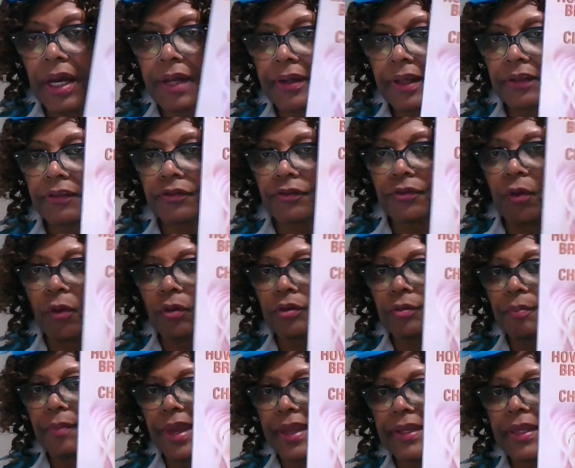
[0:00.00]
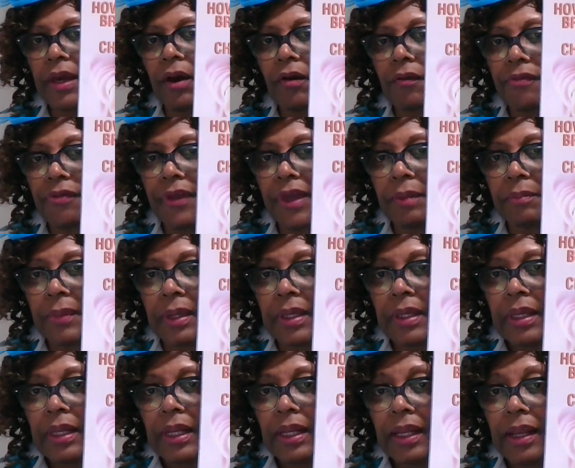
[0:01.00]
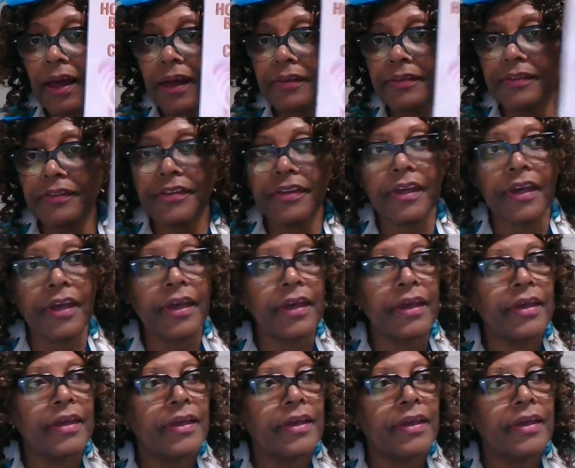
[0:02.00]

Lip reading: and I sold many of them last year.